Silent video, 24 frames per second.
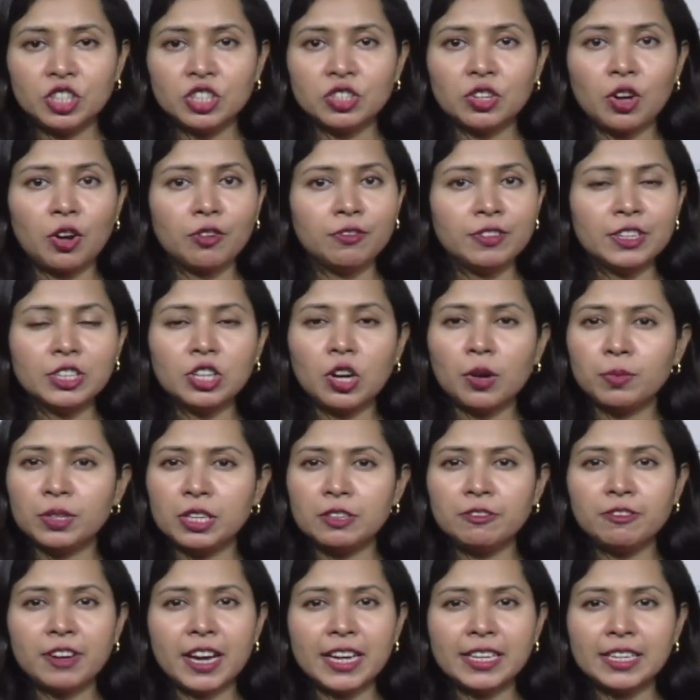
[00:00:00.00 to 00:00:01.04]
often
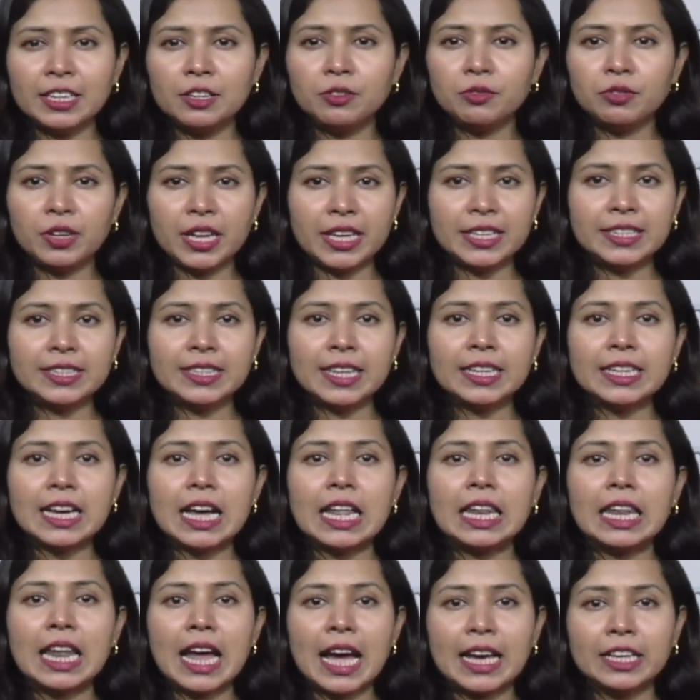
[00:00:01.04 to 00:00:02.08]
commodified in ways that
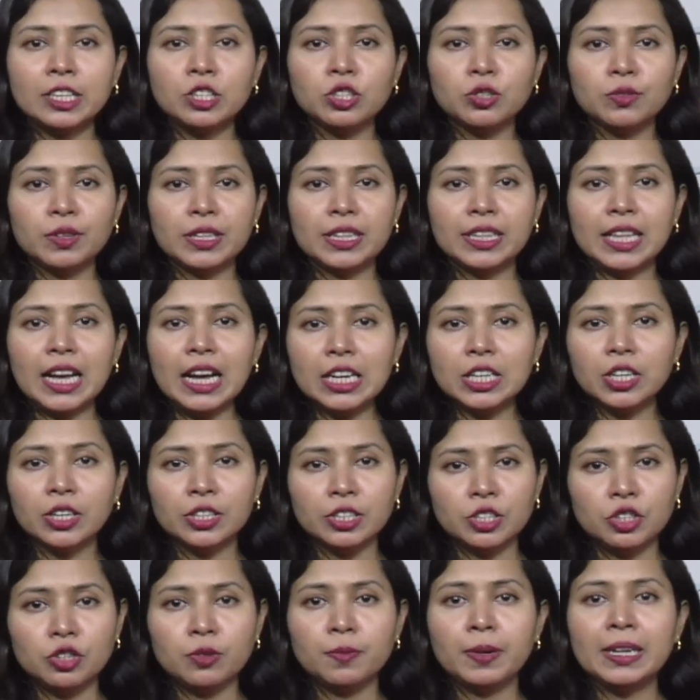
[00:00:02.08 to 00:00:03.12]
aligns with the
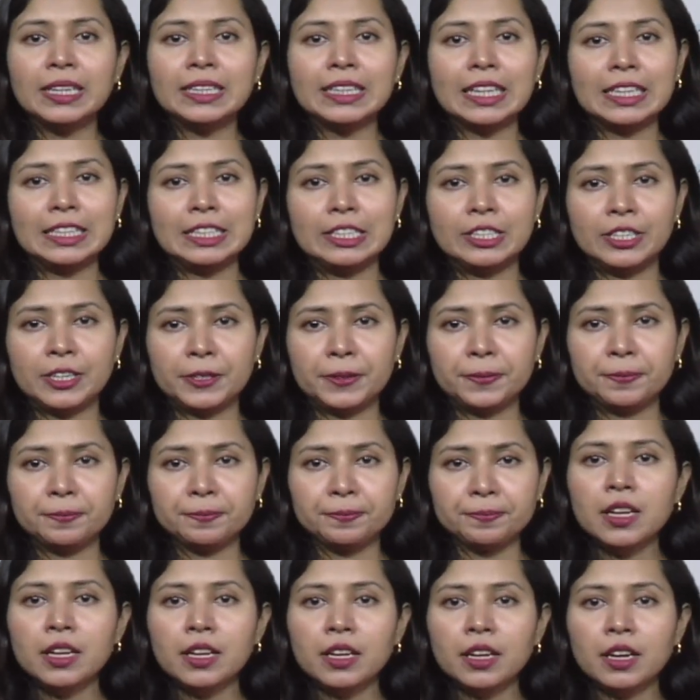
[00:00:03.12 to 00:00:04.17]
consumer culture.
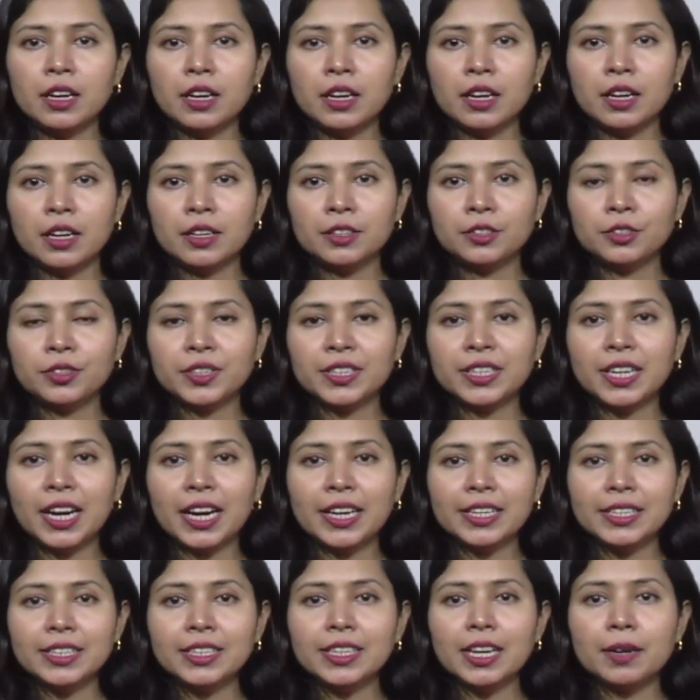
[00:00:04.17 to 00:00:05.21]
So
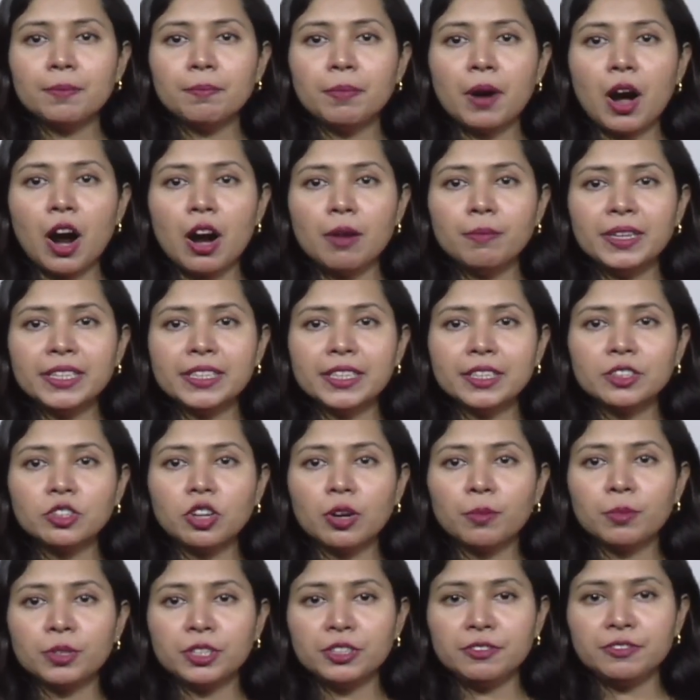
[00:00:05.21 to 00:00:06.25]
regarding empowerment and
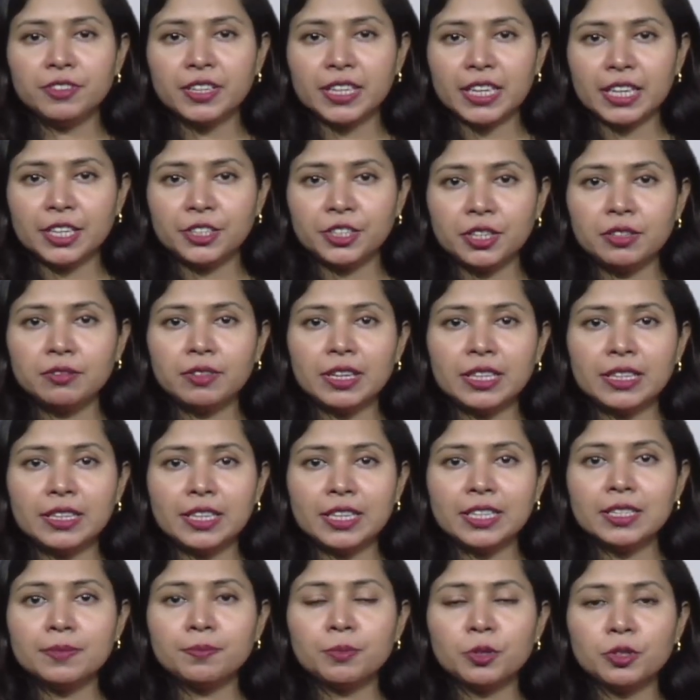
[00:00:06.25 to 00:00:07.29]
commodification, what
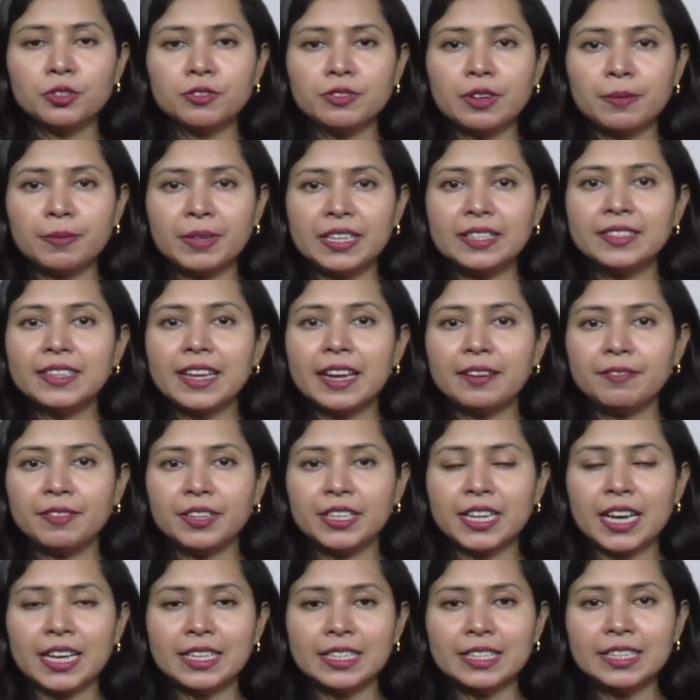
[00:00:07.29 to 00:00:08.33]
does post-feminist
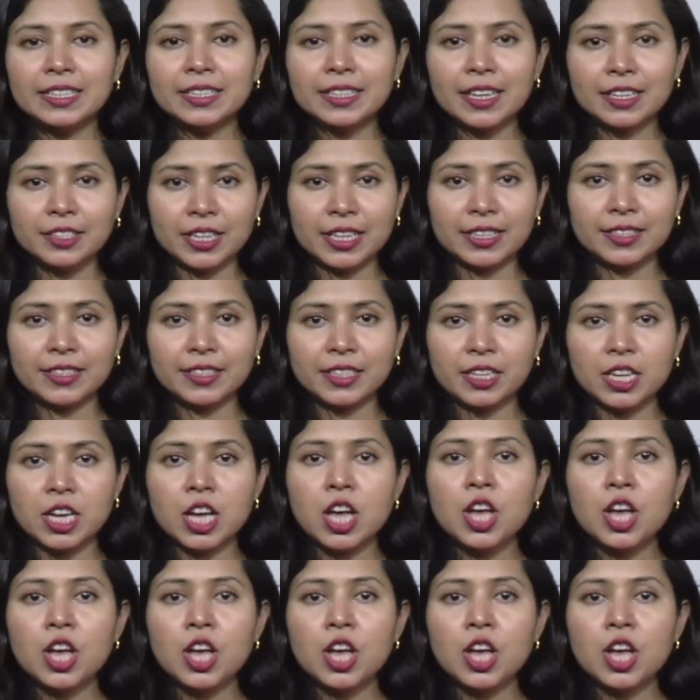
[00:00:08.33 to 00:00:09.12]
advertising suggest?